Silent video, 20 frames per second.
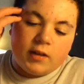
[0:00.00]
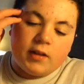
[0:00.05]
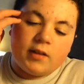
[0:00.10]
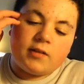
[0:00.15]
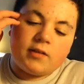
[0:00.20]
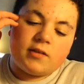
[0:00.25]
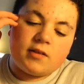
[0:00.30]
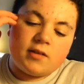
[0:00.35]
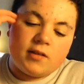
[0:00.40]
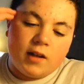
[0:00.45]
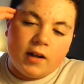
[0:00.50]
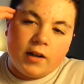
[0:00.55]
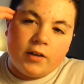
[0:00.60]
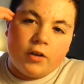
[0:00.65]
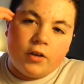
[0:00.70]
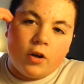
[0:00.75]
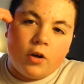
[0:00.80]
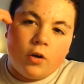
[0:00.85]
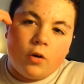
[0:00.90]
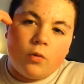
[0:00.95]
And I
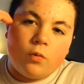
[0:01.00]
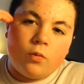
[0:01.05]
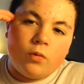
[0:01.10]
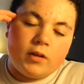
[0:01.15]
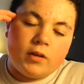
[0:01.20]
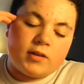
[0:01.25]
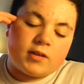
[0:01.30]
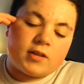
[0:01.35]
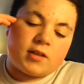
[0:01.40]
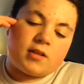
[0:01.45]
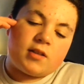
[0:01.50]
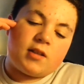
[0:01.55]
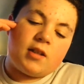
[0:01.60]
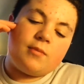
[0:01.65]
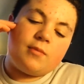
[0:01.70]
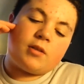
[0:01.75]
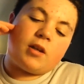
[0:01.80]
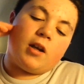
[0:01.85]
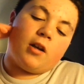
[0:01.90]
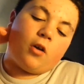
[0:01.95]
know it
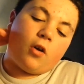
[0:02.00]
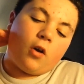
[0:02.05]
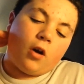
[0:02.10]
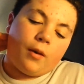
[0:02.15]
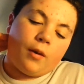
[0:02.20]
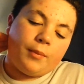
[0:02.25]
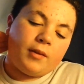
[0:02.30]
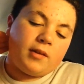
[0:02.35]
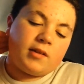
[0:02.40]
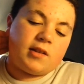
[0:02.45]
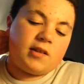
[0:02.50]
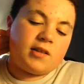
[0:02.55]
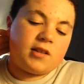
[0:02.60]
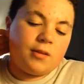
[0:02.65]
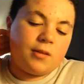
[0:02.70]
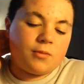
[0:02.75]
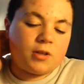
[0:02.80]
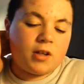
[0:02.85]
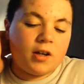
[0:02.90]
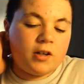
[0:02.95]
seems kind of obvious, he
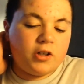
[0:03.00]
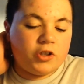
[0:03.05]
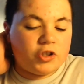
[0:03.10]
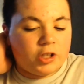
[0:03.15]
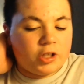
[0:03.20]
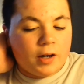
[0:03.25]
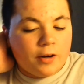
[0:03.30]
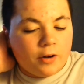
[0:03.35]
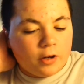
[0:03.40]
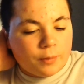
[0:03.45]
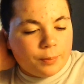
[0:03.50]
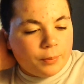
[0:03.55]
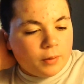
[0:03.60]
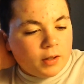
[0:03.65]
seems kind of generic,